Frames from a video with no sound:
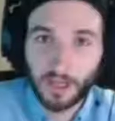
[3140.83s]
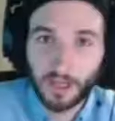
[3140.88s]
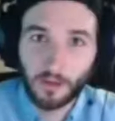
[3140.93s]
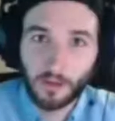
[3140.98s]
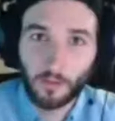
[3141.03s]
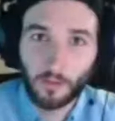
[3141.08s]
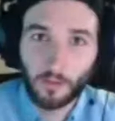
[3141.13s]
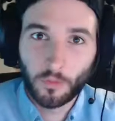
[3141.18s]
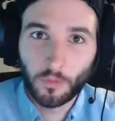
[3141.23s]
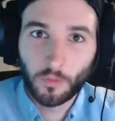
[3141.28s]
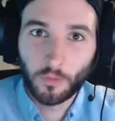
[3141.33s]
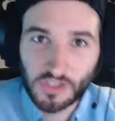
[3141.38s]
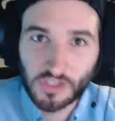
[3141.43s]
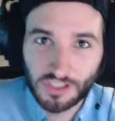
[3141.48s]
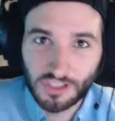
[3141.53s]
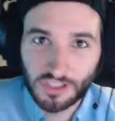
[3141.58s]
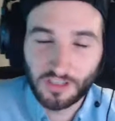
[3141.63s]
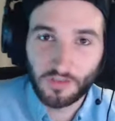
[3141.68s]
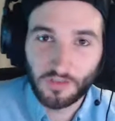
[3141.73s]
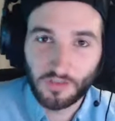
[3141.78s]
know that we
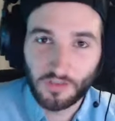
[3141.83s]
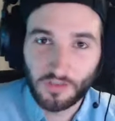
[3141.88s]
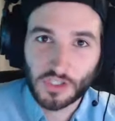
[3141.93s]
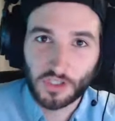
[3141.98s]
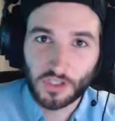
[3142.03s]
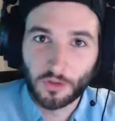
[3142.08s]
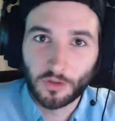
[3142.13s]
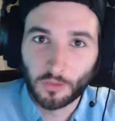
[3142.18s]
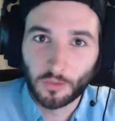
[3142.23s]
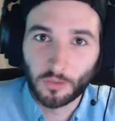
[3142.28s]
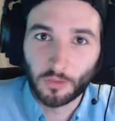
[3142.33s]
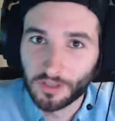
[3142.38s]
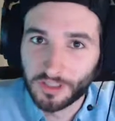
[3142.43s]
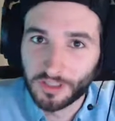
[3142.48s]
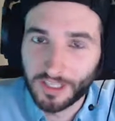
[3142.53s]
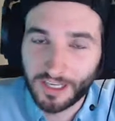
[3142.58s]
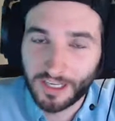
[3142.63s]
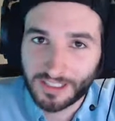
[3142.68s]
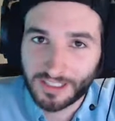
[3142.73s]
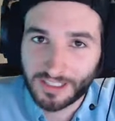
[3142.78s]
mentioned it on the show, but
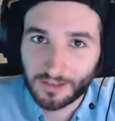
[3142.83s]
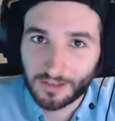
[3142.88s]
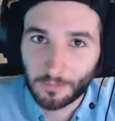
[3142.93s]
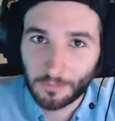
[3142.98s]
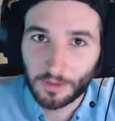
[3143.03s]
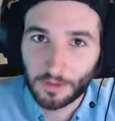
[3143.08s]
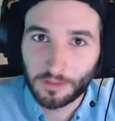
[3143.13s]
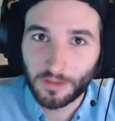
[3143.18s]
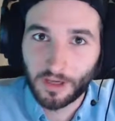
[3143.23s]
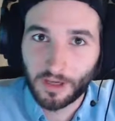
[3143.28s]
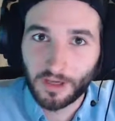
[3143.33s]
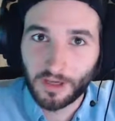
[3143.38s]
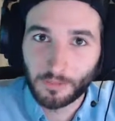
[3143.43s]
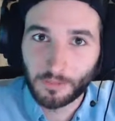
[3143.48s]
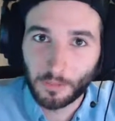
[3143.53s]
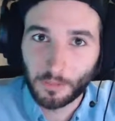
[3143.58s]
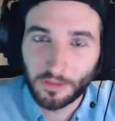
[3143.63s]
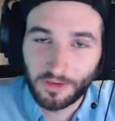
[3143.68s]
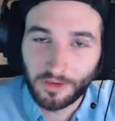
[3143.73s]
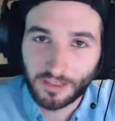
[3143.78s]
yeah, we thought
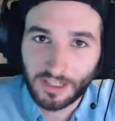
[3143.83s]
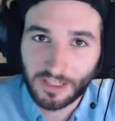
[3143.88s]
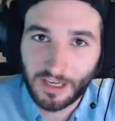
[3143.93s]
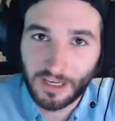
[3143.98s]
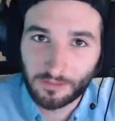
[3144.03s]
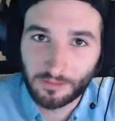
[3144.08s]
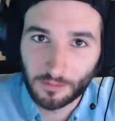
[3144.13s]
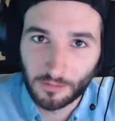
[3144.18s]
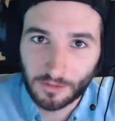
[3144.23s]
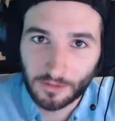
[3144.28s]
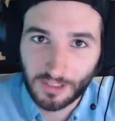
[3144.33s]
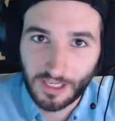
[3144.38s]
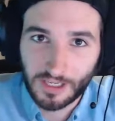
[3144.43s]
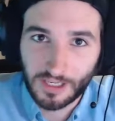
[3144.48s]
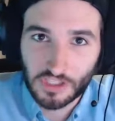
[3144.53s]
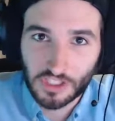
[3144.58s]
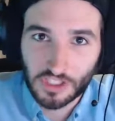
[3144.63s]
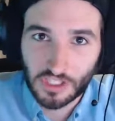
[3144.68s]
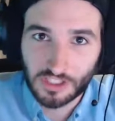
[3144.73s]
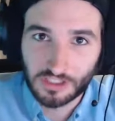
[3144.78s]
Calvin looked kind
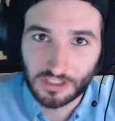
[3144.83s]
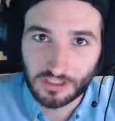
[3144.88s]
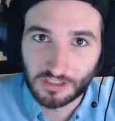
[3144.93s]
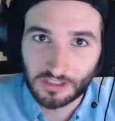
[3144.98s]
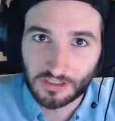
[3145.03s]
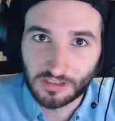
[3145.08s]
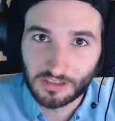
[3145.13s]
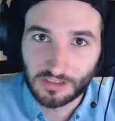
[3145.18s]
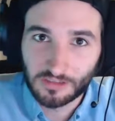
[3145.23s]
of shaky.